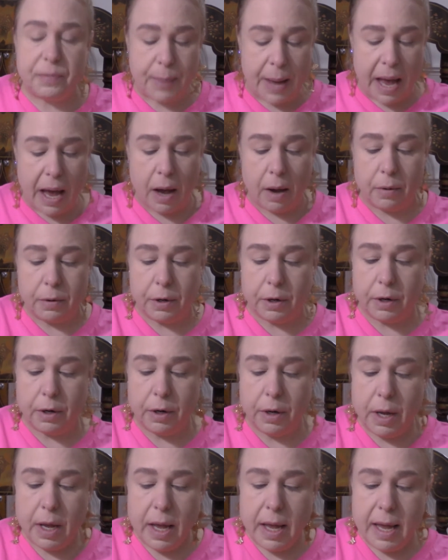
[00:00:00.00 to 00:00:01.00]

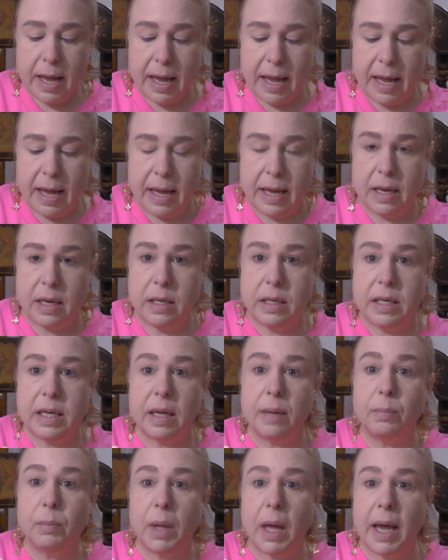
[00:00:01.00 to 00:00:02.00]
powder in
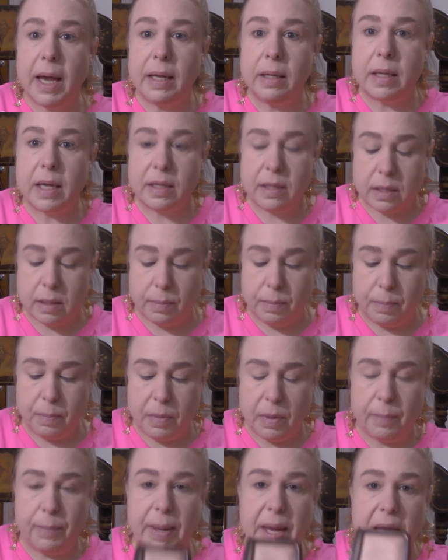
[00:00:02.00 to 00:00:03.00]
dim light. That's the,
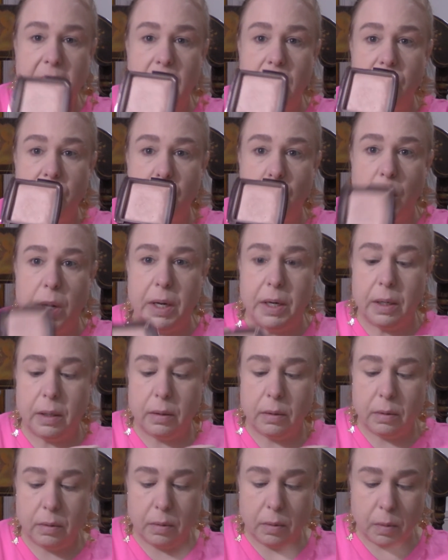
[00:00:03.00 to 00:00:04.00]
the pinkish one.
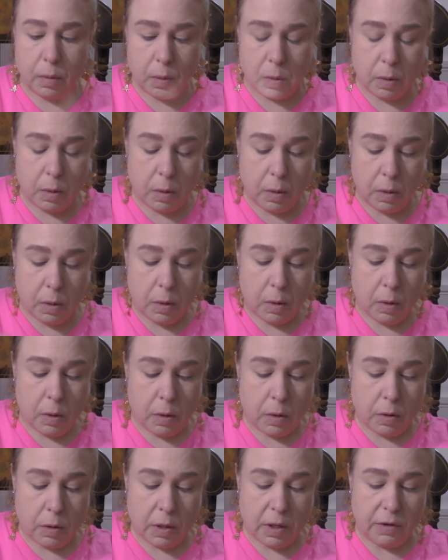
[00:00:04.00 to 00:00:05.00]

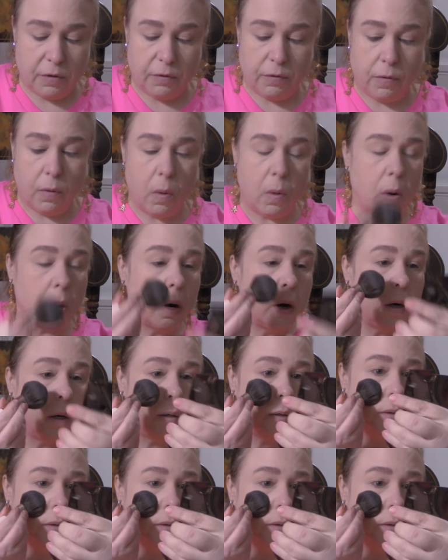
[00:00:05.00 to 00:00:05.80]
That's four.